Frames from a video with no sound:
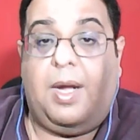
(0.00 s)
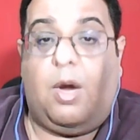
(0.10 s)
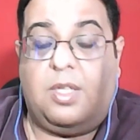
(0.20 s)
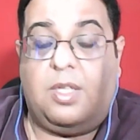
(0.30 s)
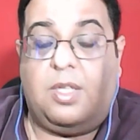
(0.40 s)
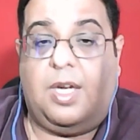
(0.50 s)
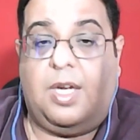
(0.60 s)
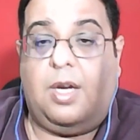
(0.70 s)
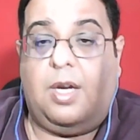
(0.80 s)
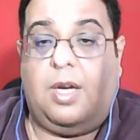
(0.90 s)

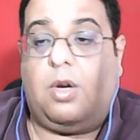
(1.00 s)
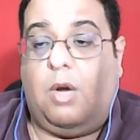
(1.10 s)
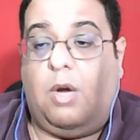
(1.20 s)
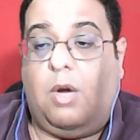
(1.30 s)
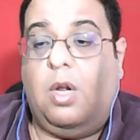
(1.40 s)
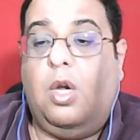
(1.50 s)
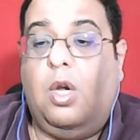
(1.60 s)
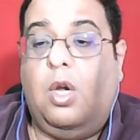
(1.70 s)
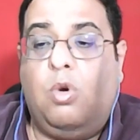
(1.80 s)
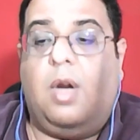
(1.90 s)
essentially uh,
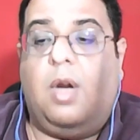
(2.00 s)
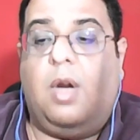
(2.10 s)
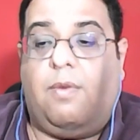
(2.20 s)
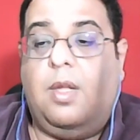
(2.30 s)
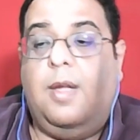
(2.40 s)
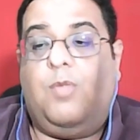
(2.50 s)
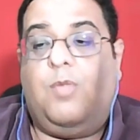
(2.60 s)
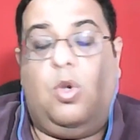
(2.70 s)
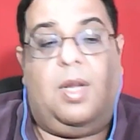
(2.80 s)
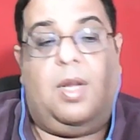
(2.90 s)
cementing
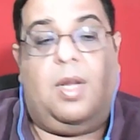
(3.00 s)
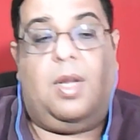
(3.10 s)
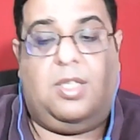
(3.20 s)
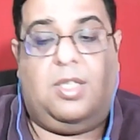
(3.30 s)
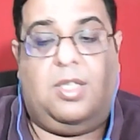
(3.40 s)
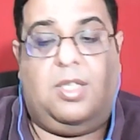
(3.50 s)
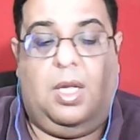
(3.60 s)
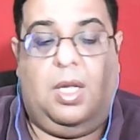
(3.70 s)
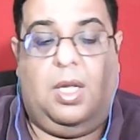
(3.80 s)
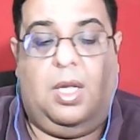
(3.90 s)
discrimination
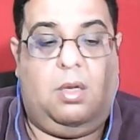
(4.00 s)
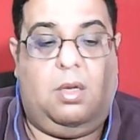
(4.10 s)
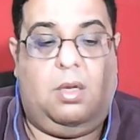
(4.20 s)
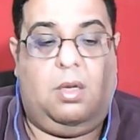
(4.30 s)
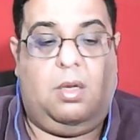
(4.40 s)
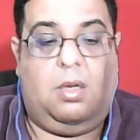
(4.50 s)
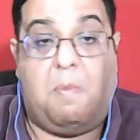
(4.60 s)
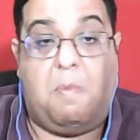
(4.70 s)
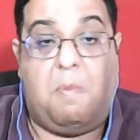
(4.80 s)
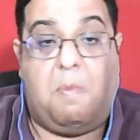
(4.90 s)
in
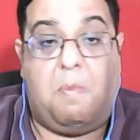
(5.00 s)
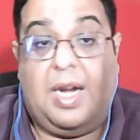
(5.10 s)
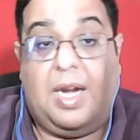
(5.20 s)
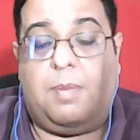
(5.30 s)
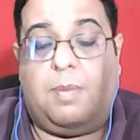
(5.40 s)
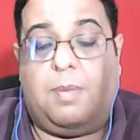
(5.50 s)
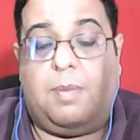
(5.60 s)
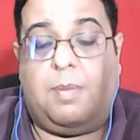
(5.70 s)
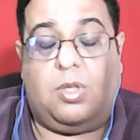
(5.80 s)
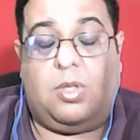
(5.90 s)
society through a
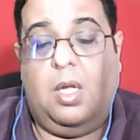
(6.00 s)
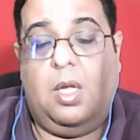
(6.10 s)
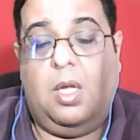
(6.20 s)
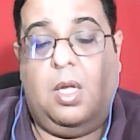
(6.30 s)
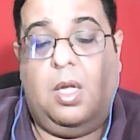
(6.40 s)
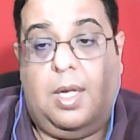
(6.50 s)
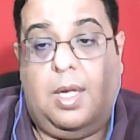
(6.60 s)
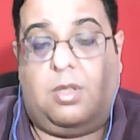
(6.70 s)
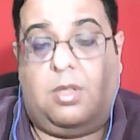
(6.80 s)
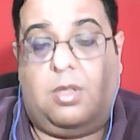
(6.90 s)
move that the
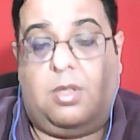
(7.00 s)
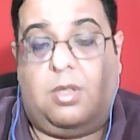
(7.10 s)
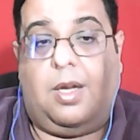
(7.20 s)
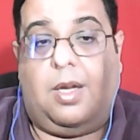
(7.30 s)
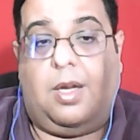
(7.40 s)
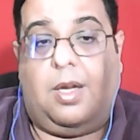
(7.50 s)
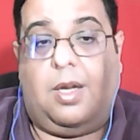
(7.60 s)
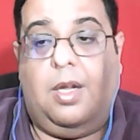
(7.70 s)
company is making.